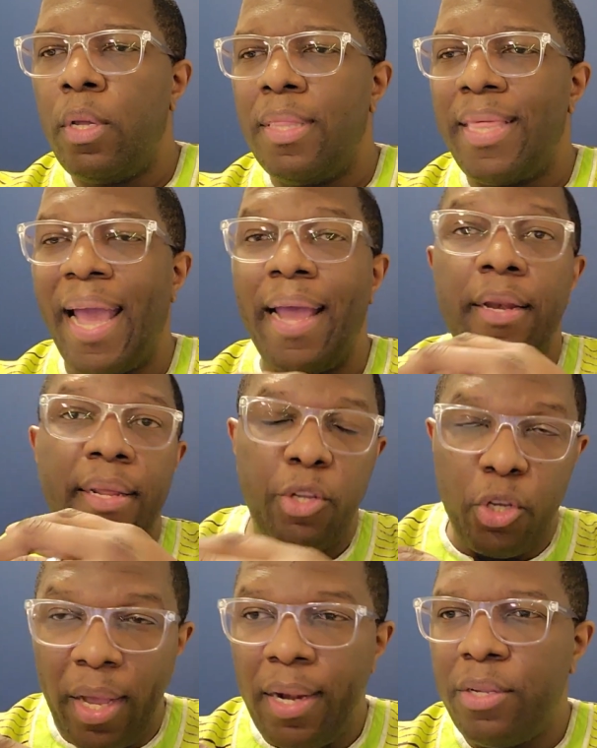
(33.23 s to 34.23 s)
they had
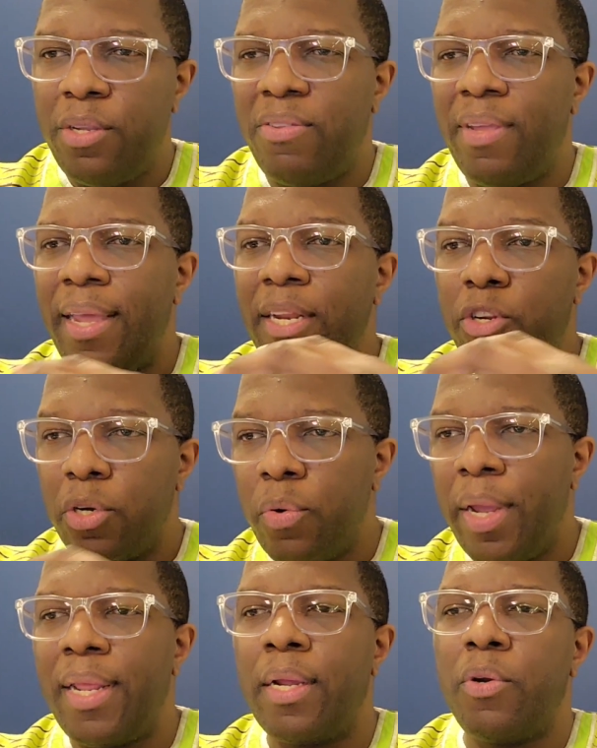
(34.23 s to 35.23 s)
challenges
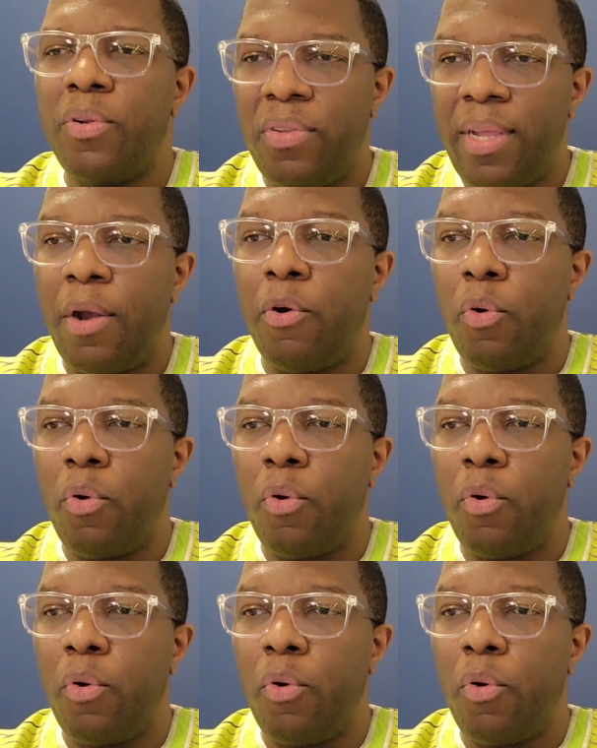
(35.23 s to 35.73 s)
integrating Cristiano